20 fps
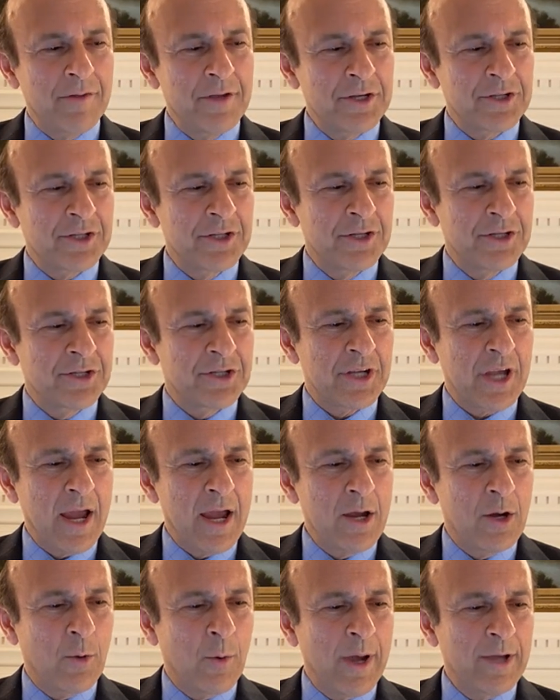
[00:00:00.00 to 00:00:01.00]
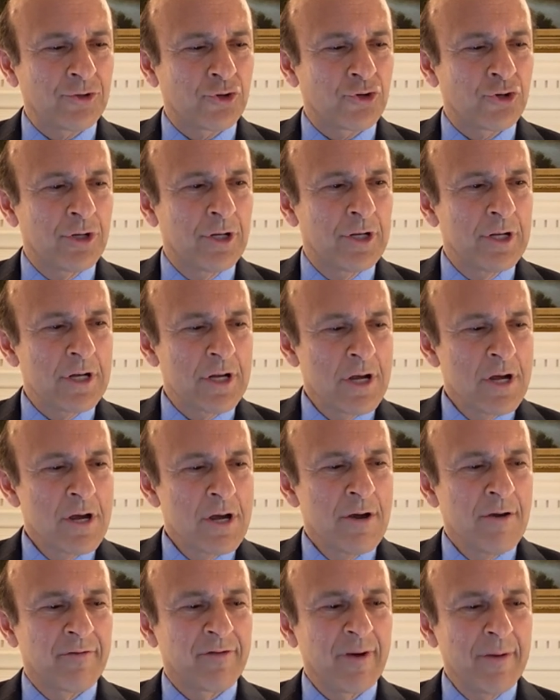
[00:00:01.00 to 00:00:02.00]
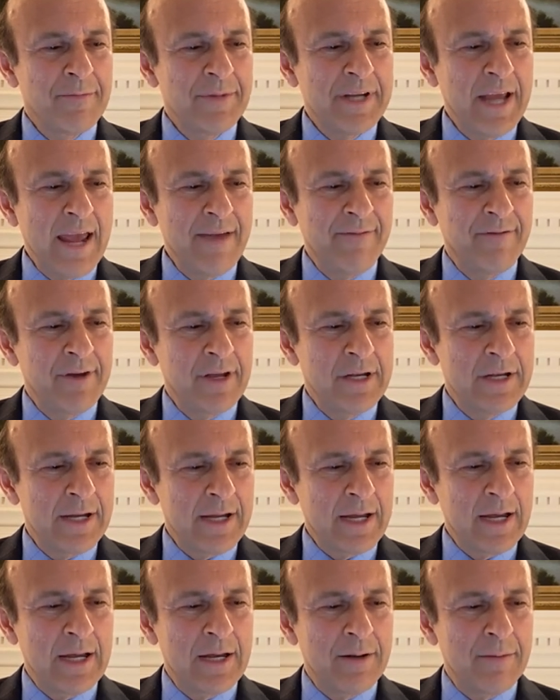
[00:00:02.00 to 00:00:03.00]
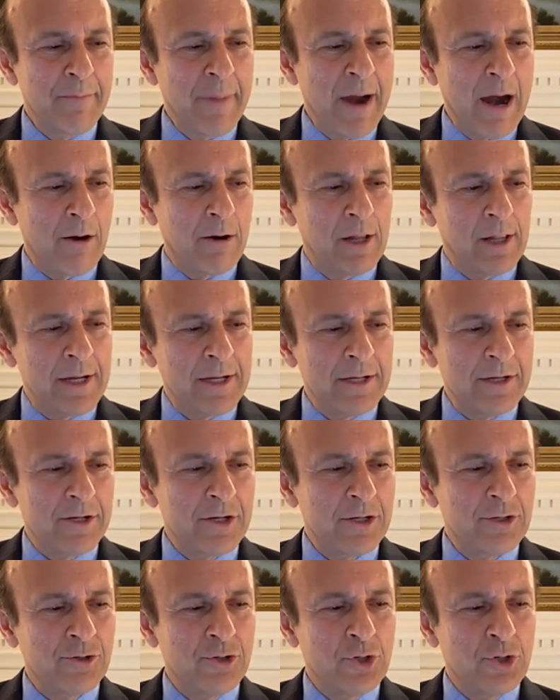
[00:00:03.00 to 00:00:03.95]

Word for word: This is a question from David in Maryland.